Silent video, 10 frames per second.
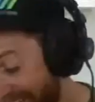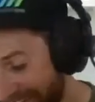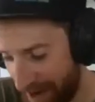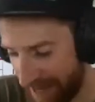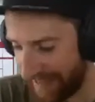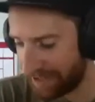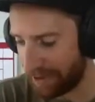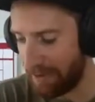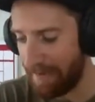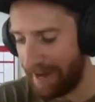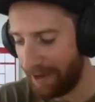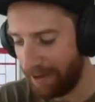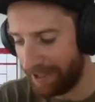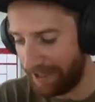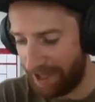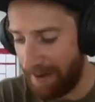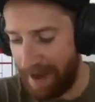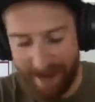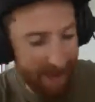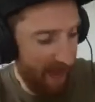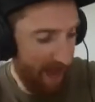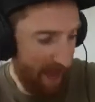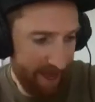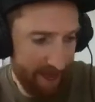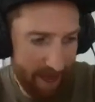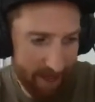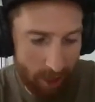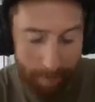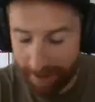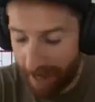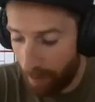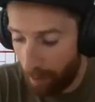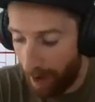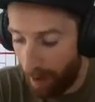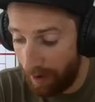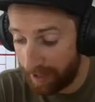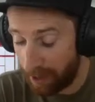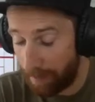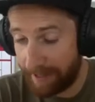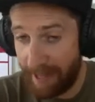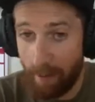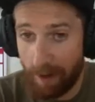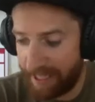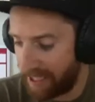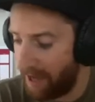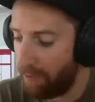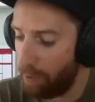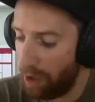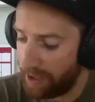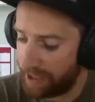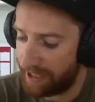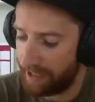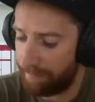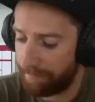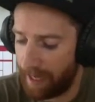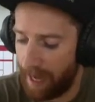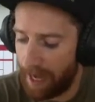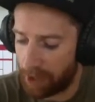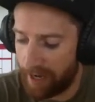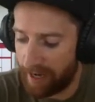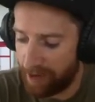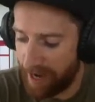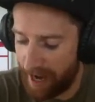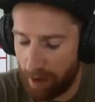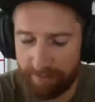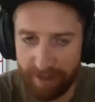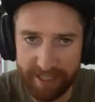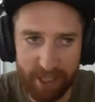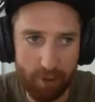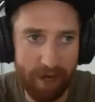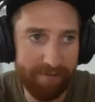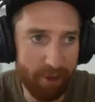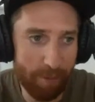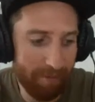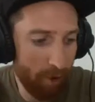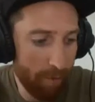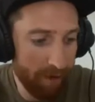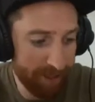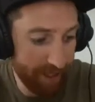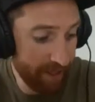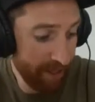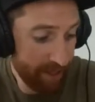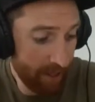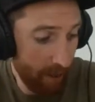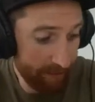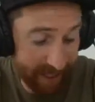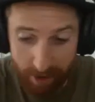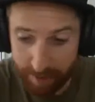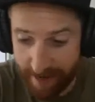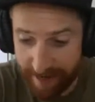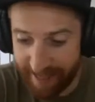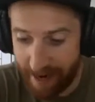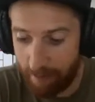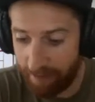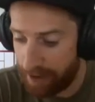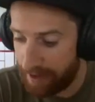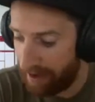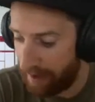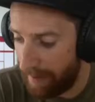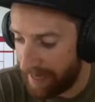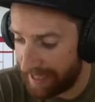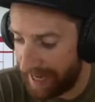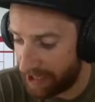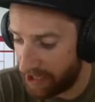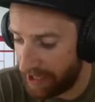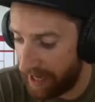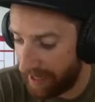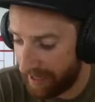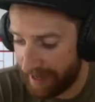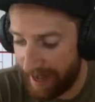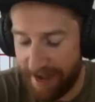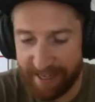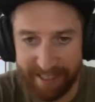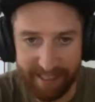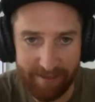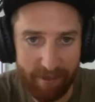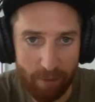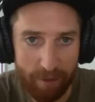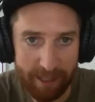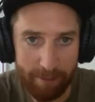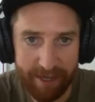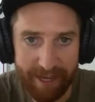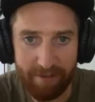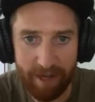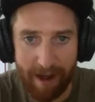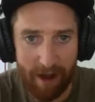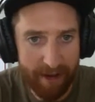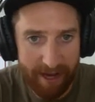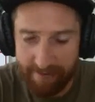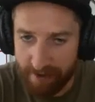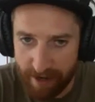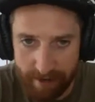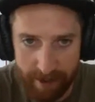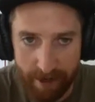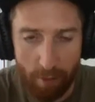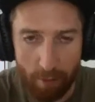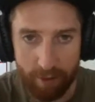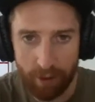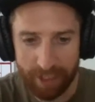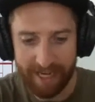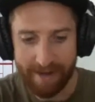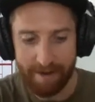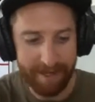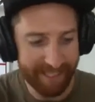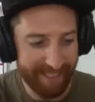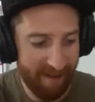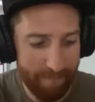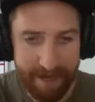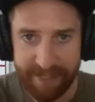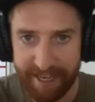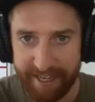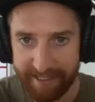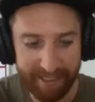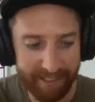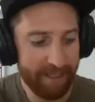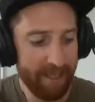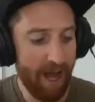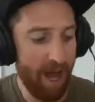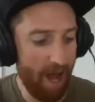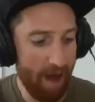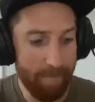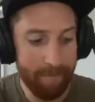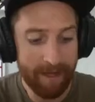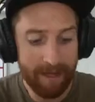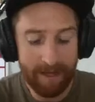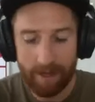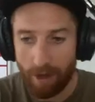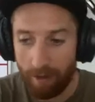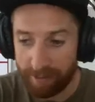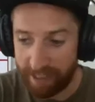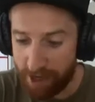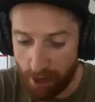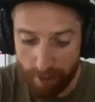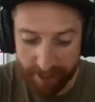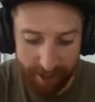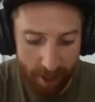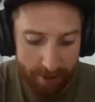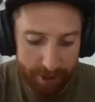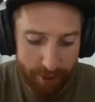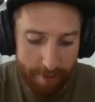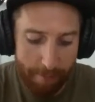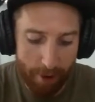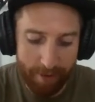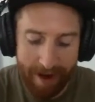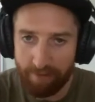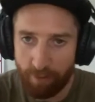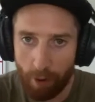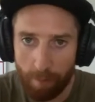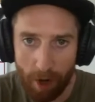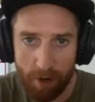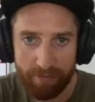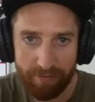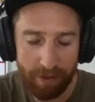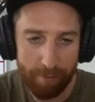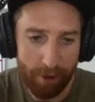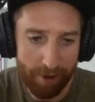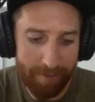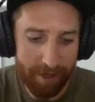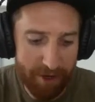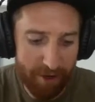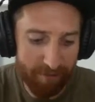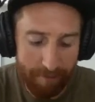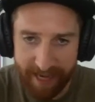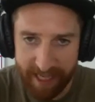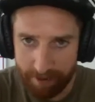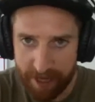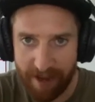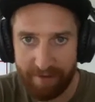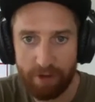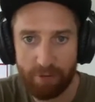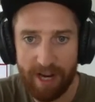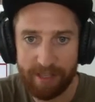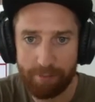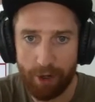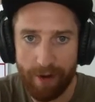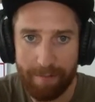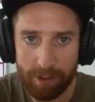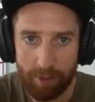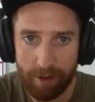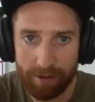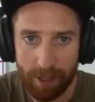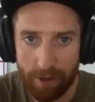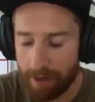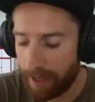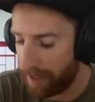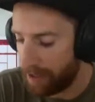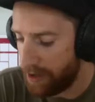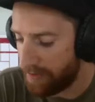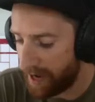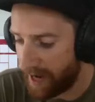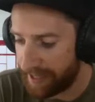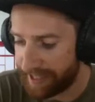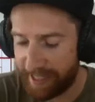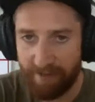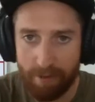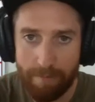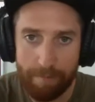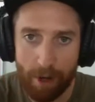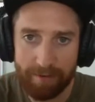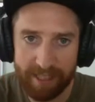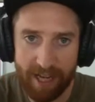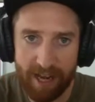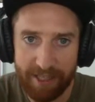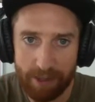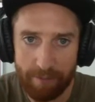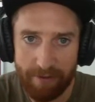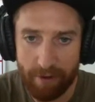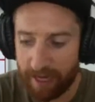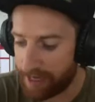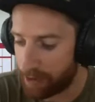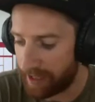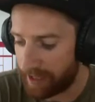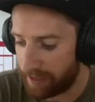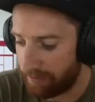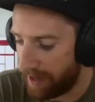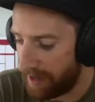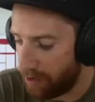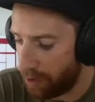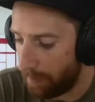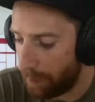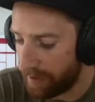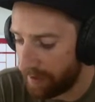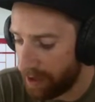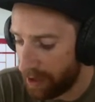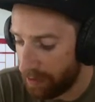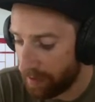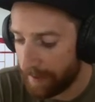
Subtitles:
Craig, thanks for coming back onto the show, mate. The topic that I wanted to cover was training for your health versus training for your performance. And obviously, I was based down with you down at base last year, and this is something that we spoke heavily about, even with your team in the staff meetings. Obviously, you as a coach, you program for both the programming that you do for base, but then you have your Rise program as well. So you kind of see it from both sides. So it'd be really interesting to find out your point of view.